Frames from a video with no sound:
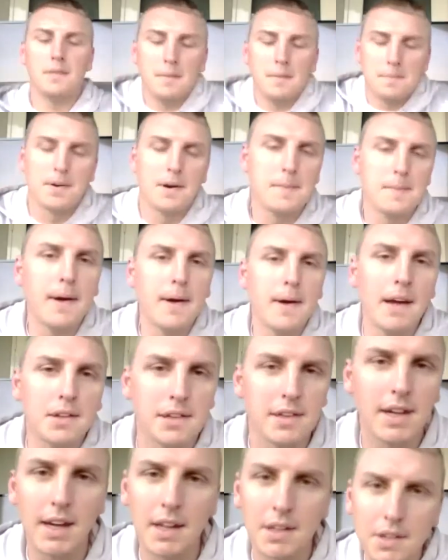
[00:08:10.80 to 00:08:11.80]
a pretty
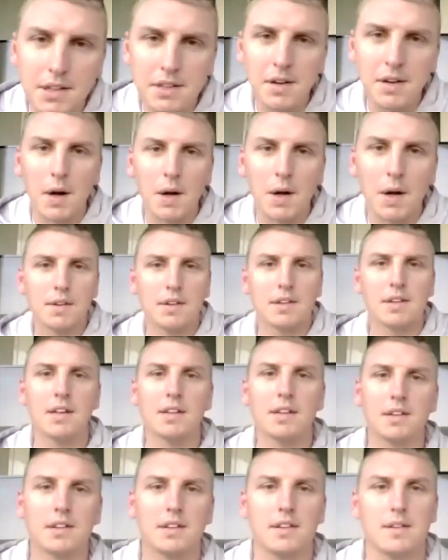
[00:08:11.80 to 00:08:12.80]
basic install,
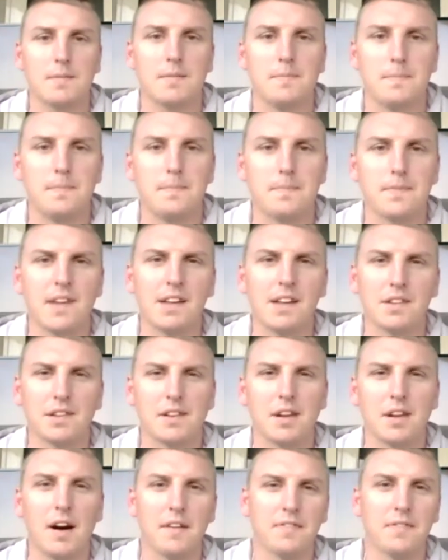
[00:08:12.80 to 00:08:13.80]
since it's
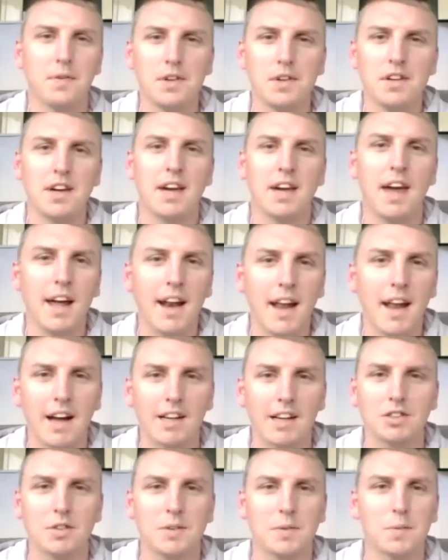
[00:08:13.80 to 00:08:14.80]
tough when you can't
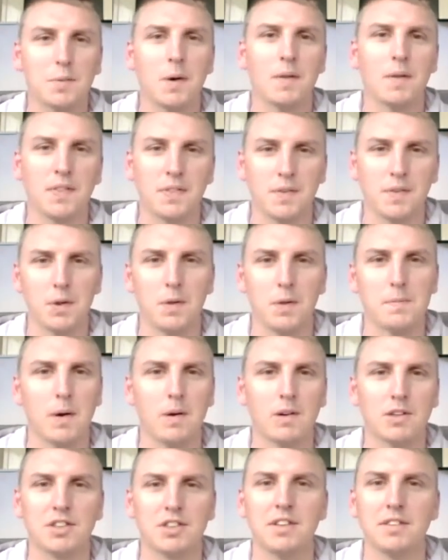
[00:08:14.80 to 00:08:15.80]
actually run through the
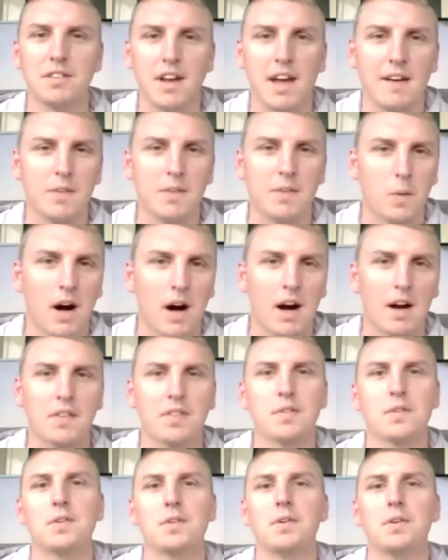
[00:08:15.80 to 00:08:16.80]
motions and have a
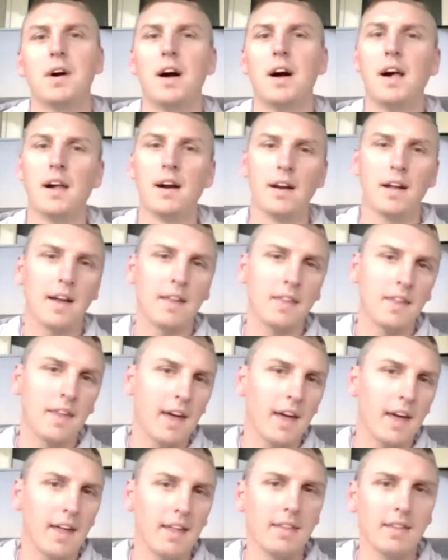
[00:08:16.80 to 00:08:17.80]
walkthrough and
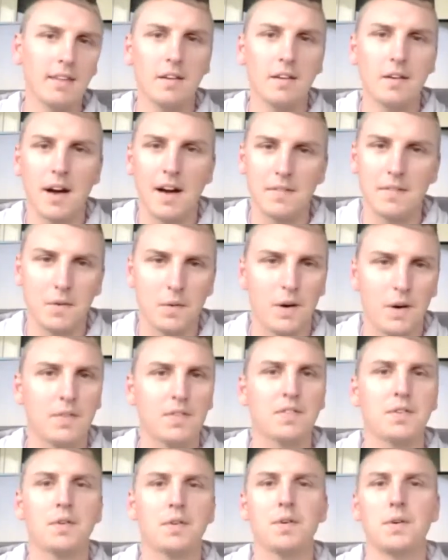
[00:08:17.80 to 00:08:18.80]
then, you know, have a run
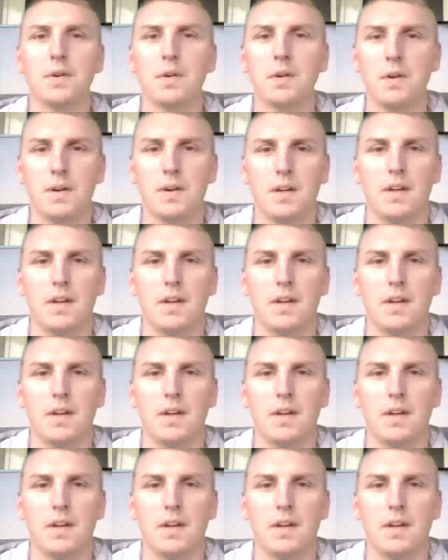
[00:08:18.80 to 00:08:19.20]
through?